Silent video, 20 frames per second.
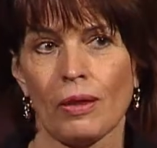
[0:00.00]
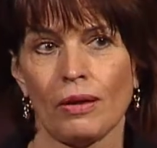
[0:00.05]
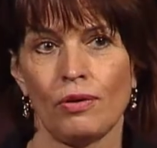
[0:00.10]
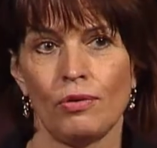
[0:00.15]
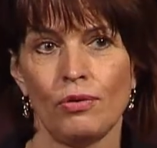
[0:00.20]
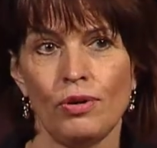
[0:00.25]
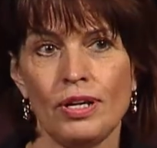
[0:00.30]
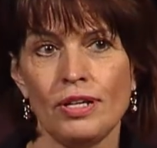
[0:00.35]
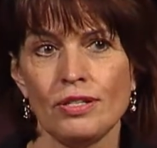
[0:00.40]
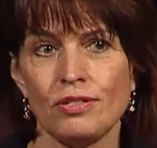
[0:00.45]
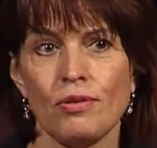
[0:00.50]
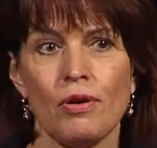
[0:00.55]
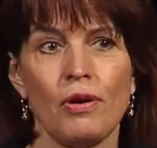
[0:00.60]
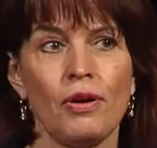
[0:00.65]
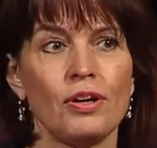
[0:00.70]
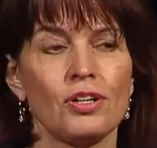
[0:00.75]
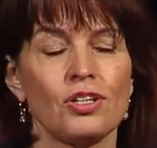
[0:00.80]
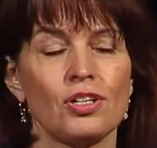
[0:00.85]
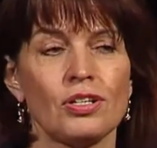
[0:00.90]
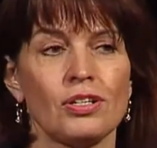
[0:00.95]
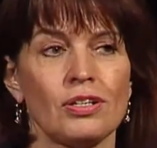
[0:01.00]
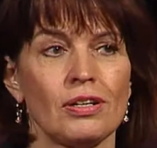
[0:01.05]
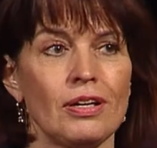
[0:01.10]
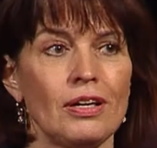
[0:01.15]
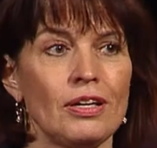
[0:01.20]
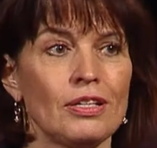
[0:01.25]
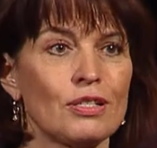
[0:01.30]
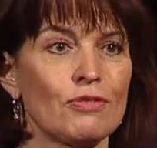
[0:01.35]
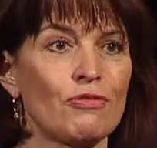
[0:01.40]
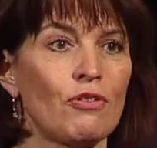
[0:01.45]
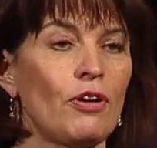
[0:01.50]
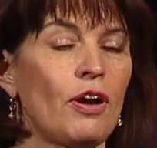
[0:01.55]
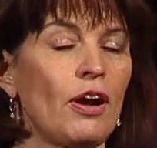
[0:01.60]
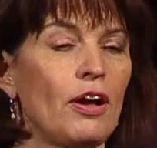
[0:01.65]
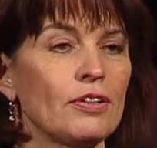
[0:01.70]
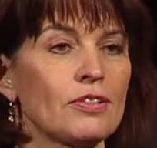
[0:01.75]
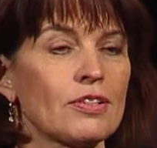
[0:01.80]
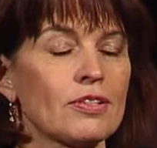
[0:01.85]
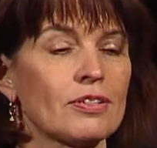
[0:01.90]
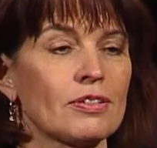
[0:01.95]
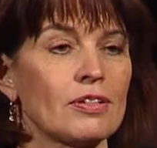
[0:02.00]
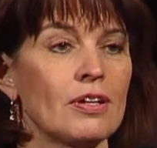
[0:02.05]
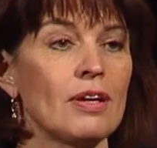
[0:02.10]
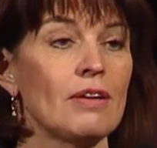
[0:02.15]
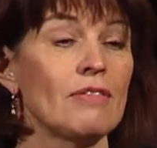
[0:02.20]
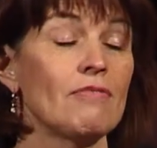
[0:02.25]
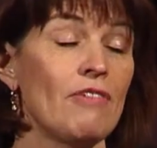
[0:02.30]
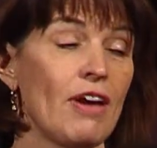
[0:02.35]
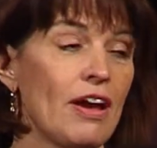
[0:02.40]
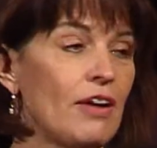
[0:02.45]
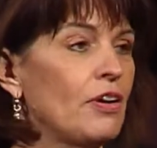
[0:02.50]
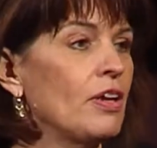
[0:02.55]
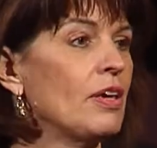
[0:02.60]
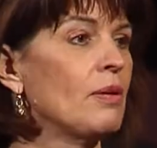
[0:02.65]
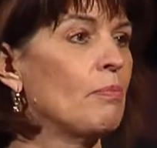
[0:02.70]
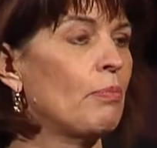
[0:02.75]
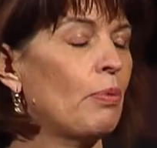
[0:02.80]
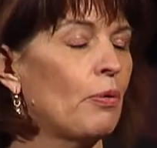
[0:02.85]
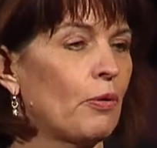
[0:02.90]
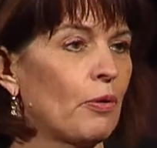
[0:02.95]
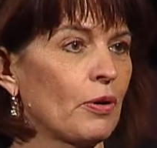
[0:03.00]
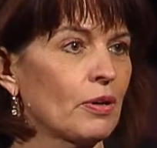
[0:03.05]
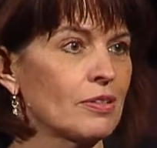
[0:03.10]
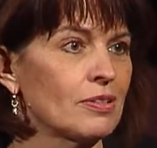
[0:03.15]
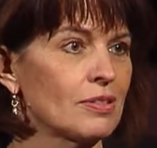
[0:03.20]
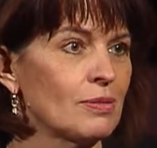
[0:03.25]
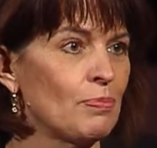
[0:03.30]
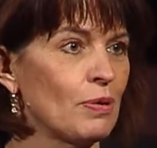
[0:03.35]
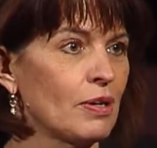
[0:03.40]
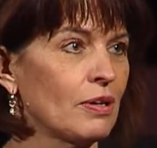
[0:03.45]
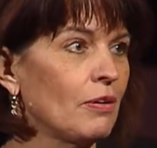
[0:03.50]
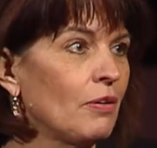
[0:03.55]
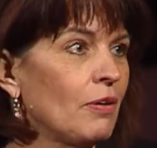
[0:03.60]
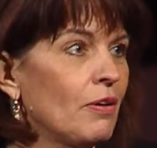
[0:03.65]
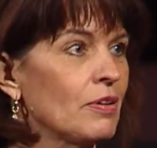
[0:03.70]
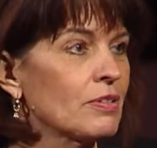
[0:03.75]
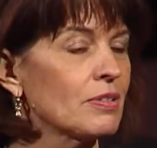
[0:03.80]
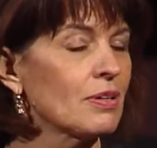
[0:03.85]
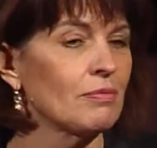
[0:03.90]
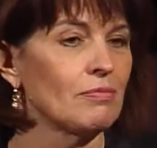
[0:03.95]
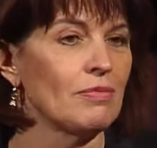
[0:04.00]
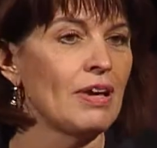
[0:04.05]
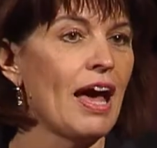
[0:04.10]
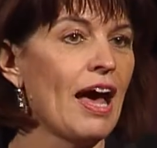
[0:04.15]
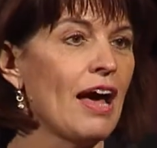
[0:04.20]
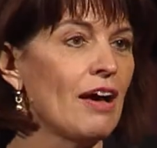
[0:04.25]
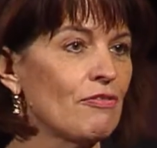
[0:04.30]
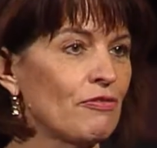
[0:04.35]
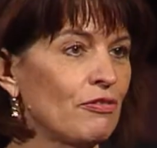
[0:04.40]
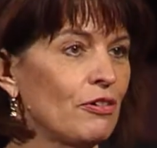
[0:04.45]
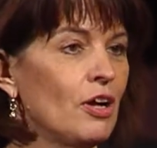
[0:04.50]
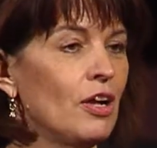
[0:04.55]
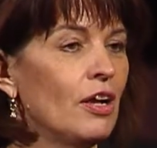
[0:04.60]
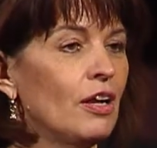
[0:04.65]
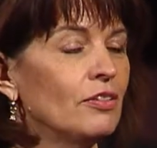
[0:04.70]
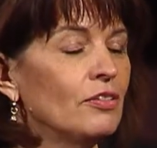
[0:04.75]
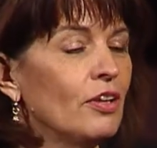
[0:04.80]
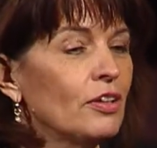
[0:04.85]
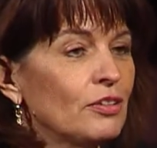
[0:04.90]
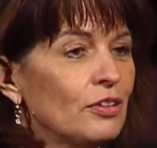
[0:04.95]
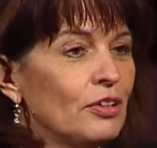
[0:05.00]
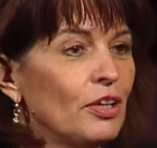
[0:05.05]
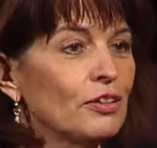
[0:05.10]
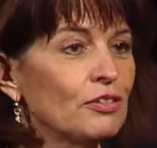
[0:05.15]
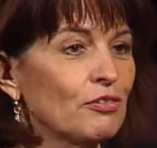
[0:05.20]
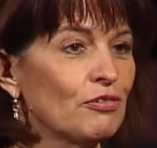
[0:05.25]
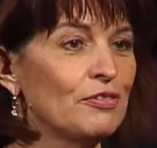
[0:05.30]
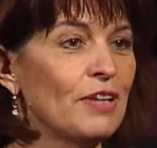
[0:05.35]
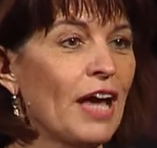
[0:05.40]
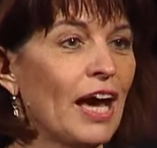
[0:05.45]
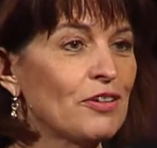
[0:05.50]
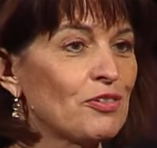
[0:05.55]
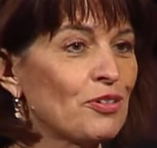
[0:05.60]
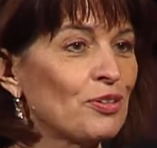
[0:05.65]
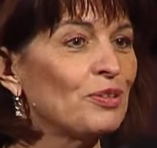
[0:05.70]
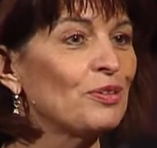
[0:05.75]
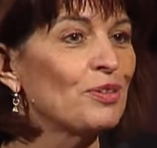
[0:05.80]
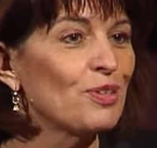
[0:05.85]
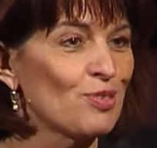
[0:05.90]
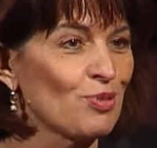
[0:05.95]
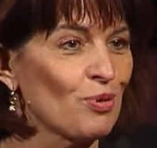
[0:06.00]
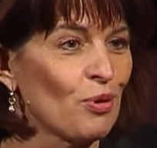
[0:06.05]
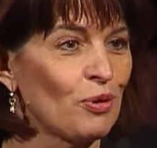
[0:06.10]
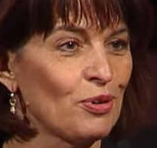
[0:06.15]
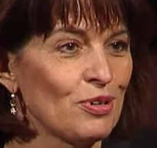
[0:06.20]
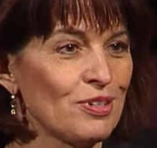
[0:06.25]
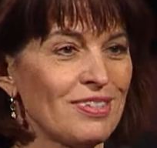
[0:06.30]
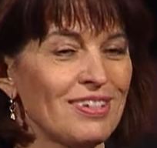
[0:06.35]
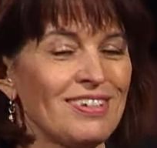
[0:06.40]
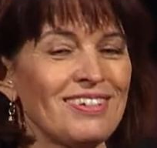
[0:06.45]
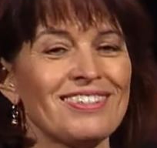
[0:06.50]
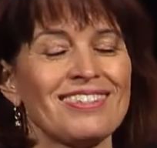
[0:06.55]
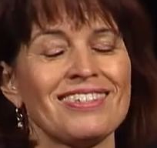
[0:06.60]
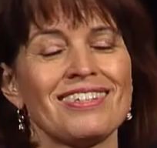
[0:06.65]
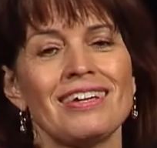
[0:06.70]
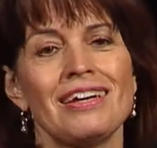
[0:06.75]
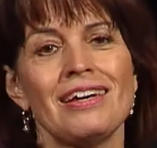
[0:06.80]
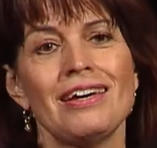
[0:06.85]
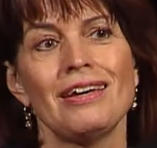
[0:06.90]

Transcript: research is for us very important because we have not a lot of natural resources,